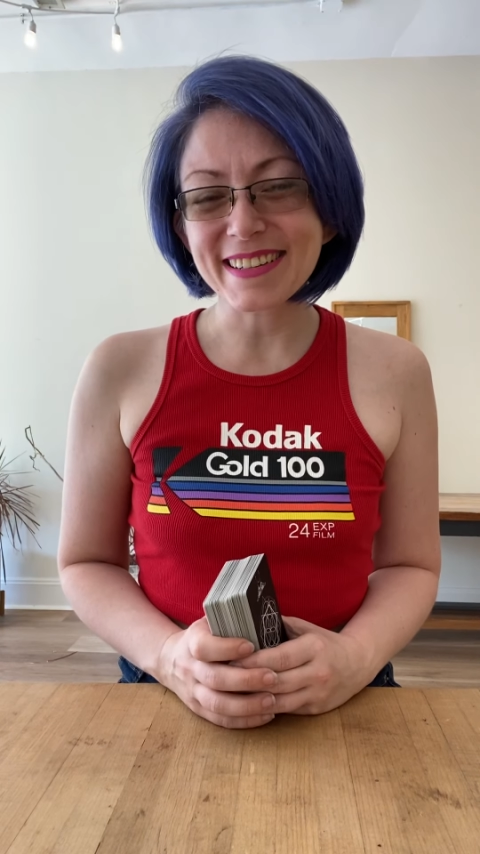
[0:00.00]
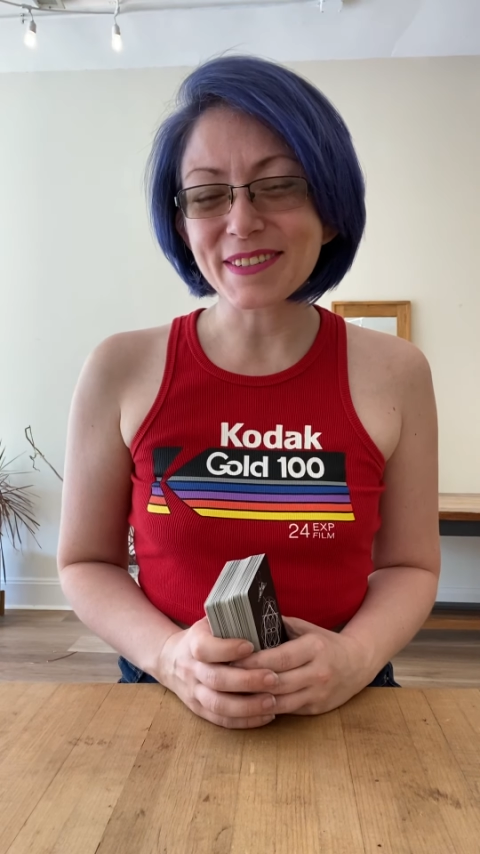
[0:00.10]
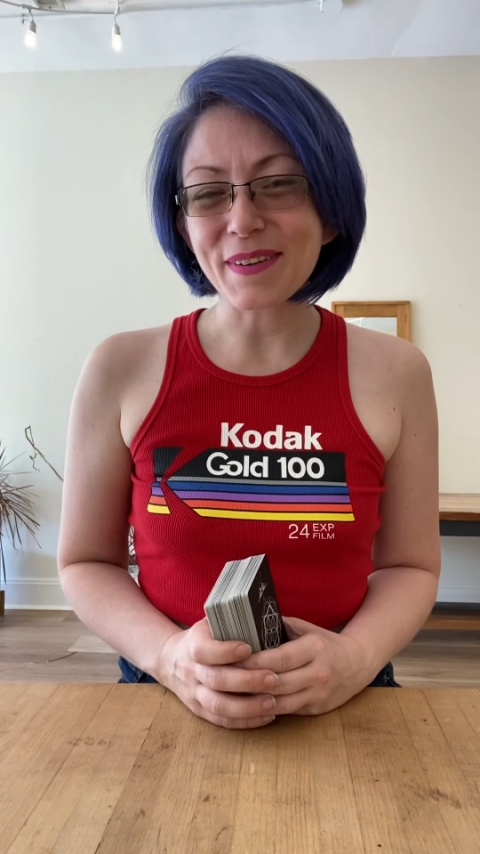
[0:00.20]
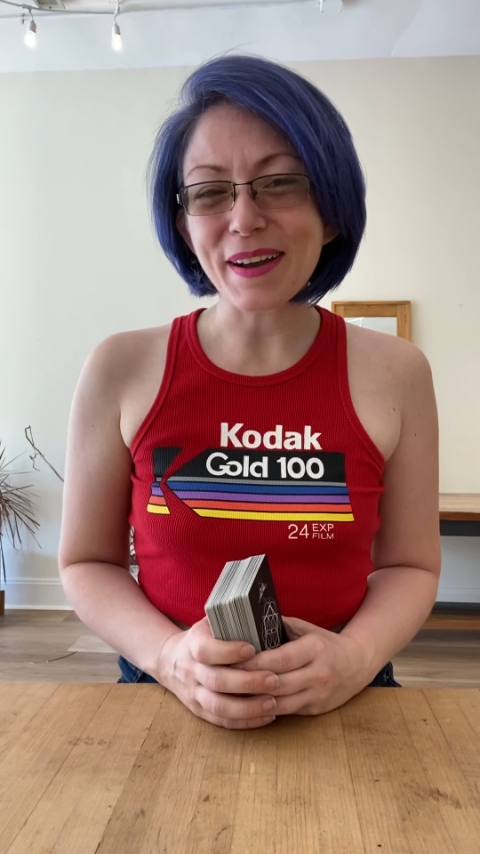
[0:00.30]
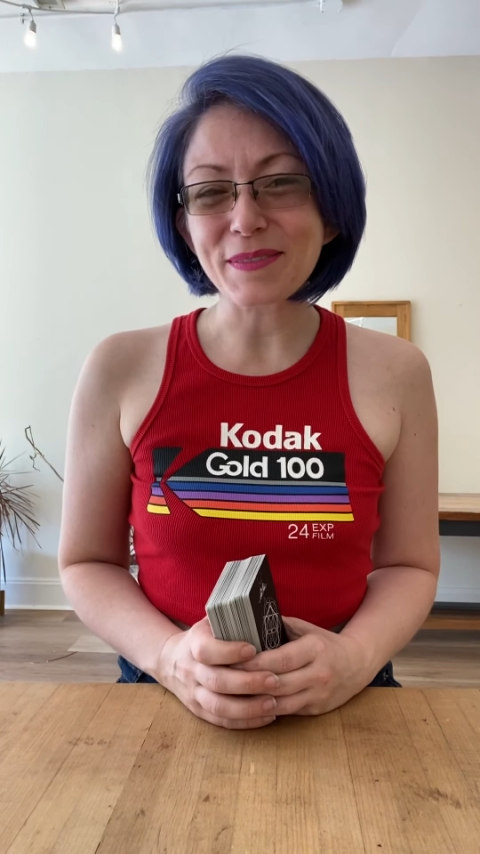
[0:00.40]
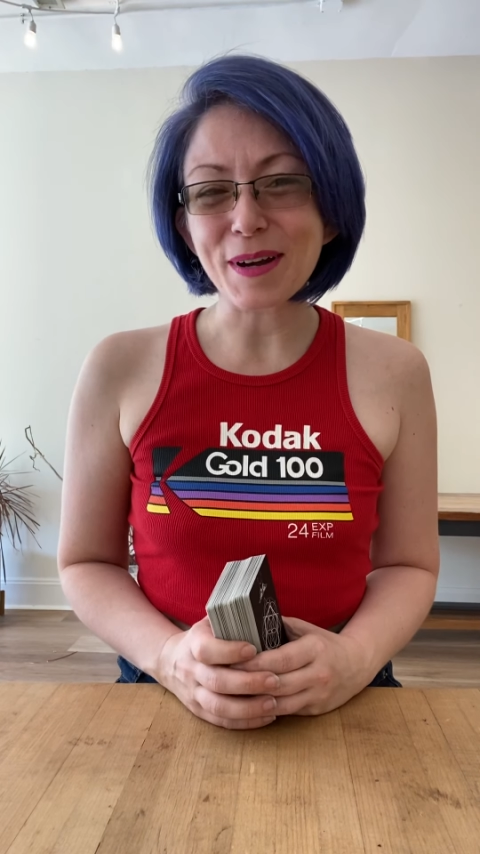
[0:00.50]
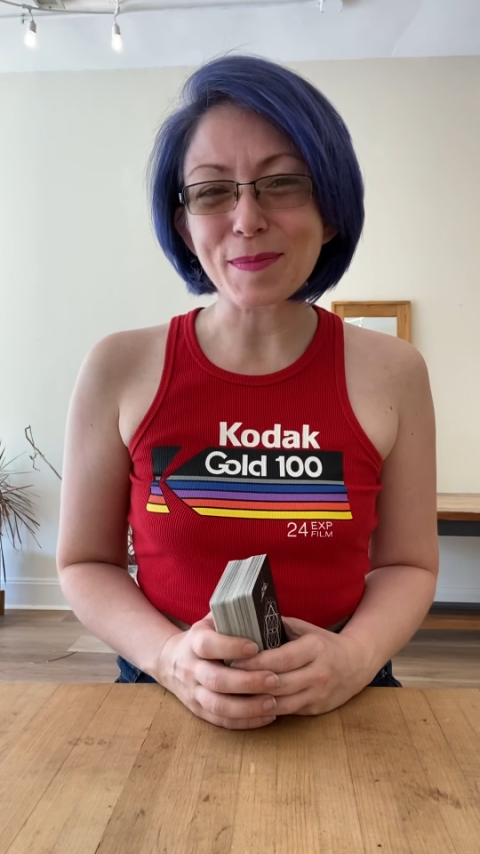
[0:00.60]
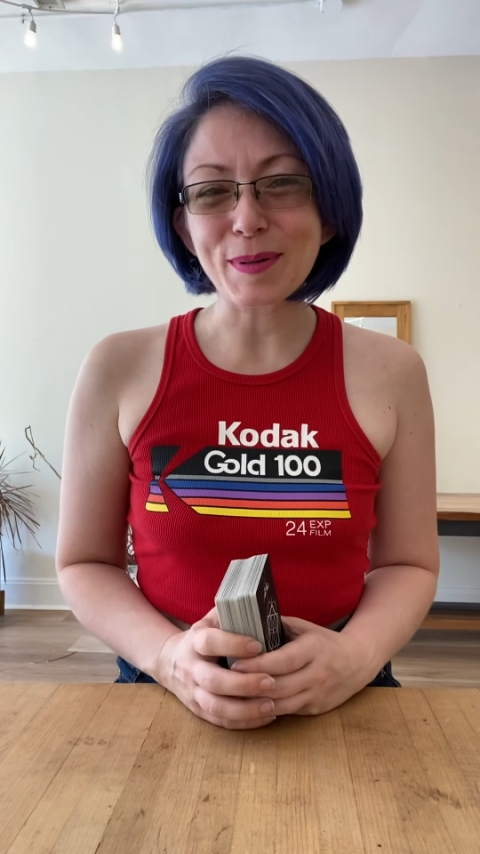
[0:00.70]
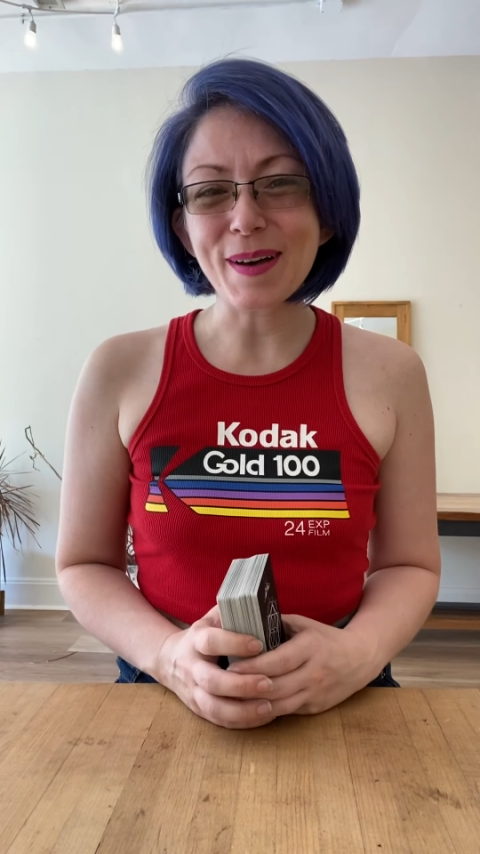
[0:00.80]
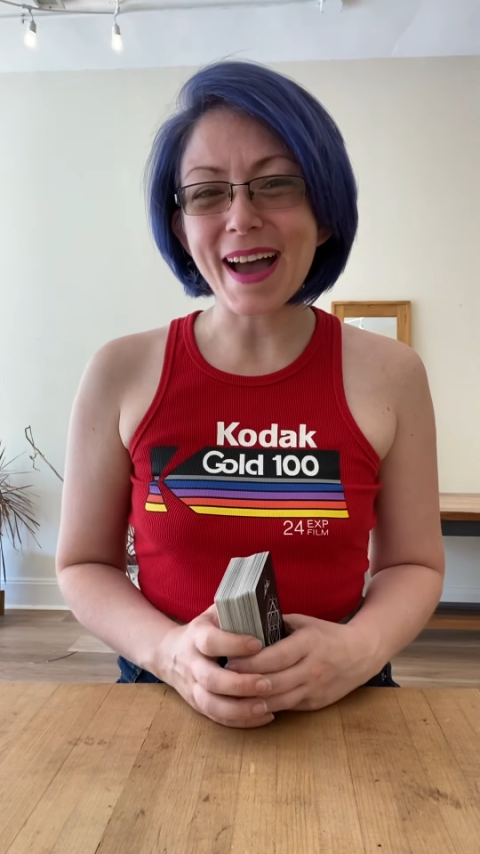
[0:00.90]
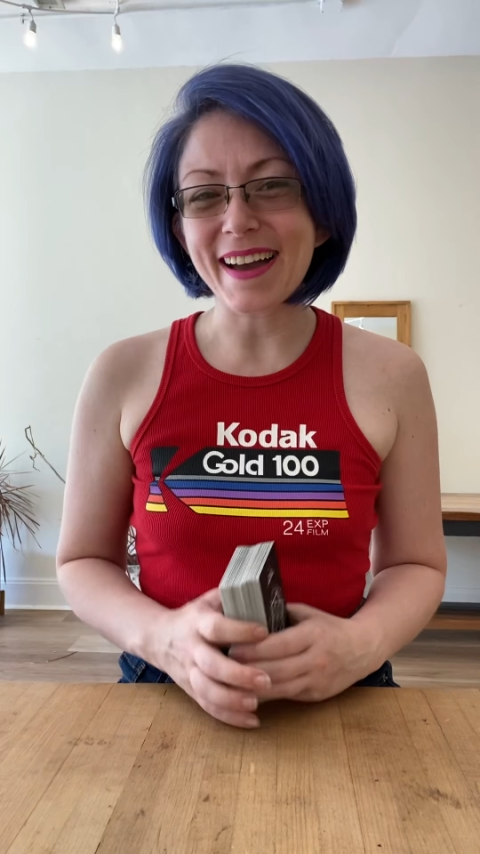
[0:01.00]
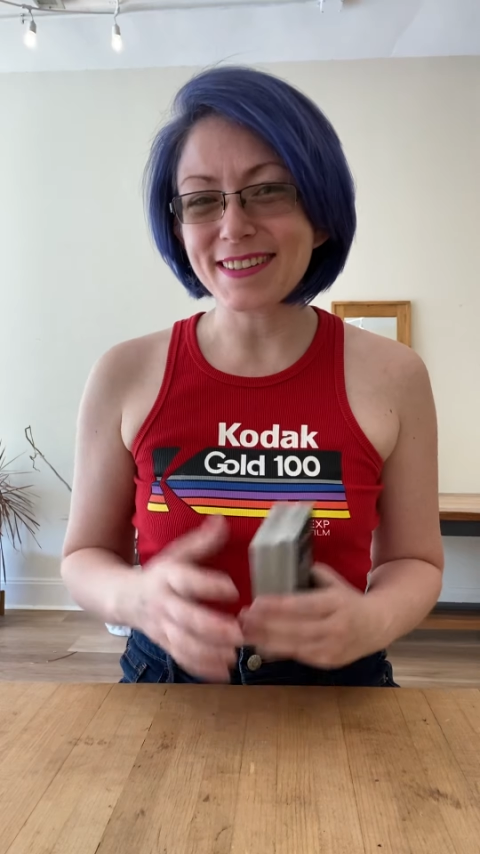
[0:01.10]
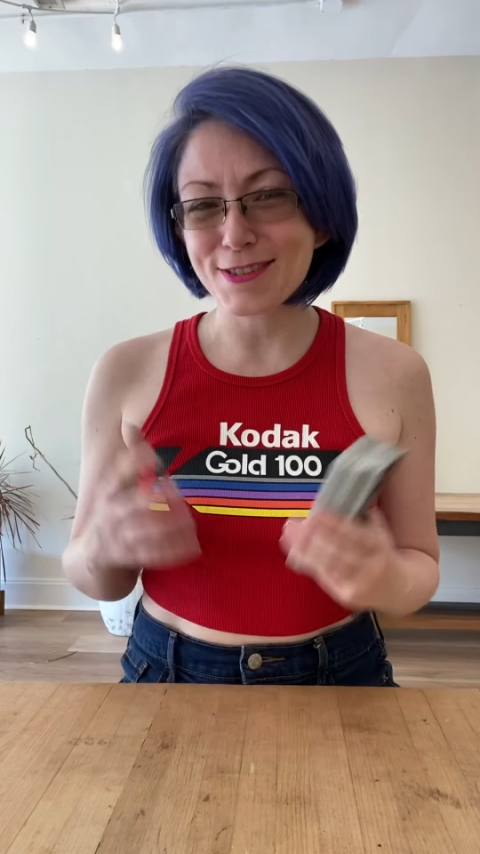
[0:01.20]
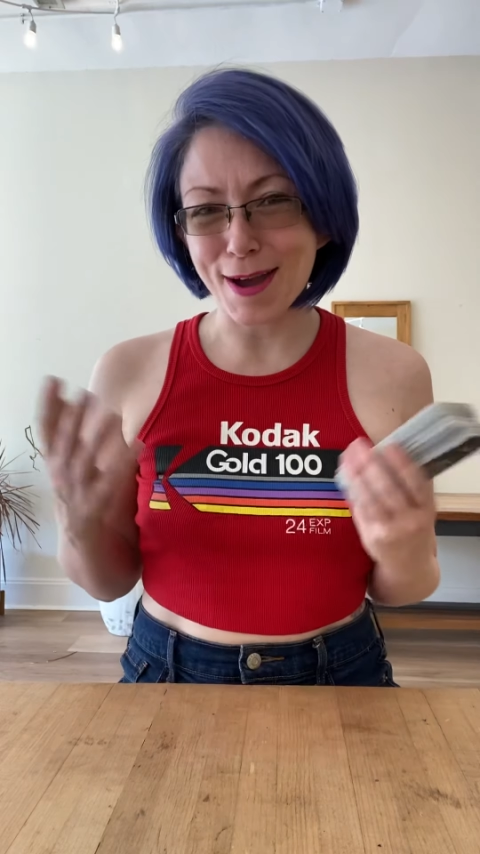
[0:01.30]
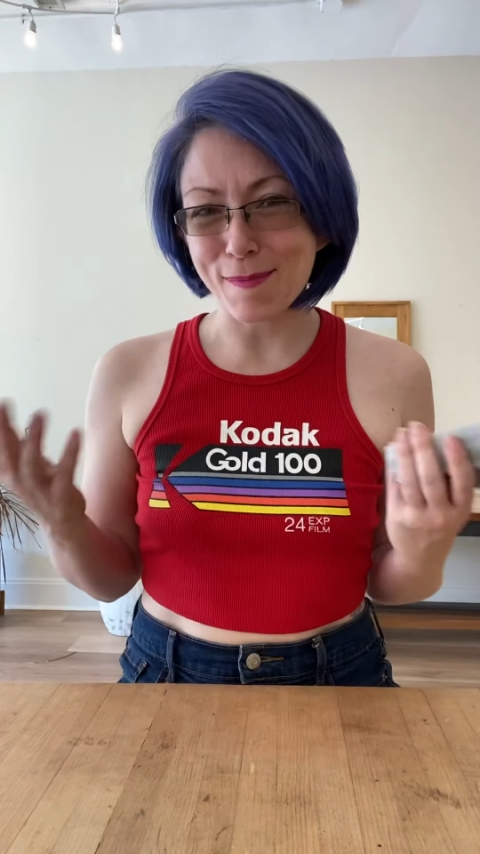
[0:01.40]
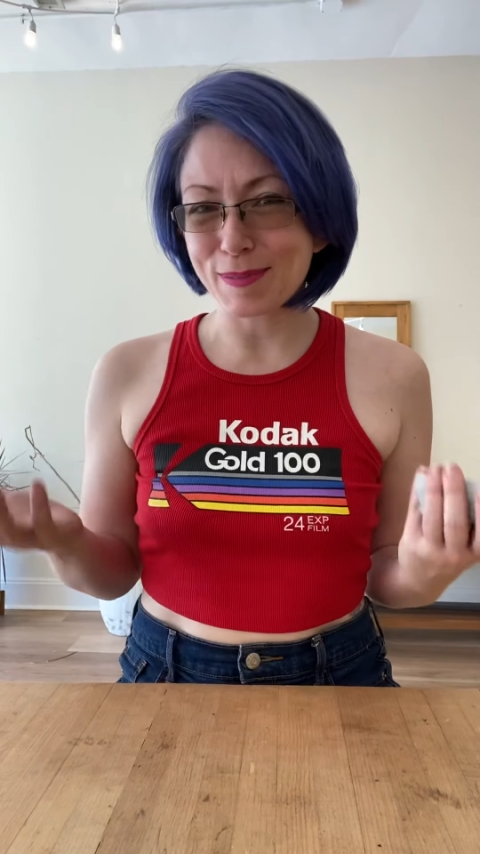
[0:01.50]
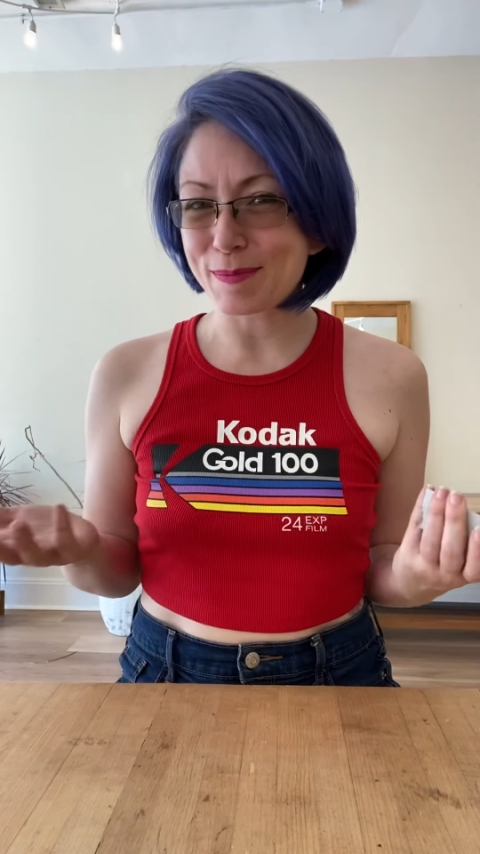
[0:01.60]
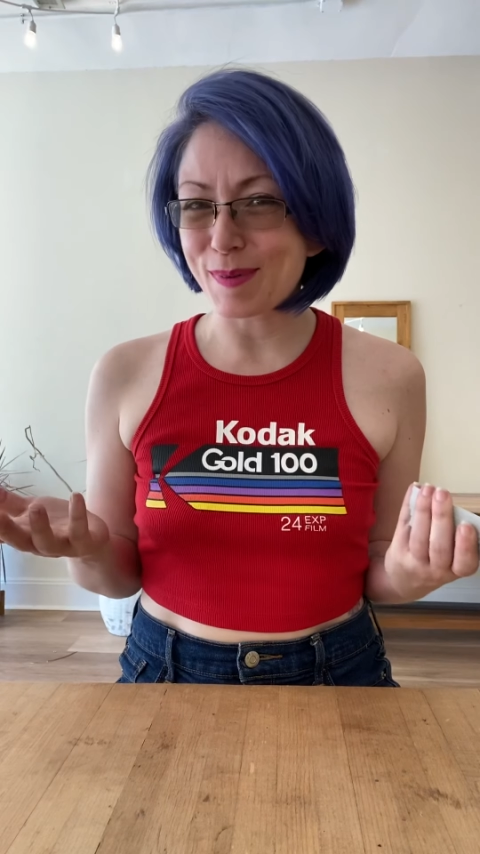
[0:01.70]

Divine Rebel at Joplin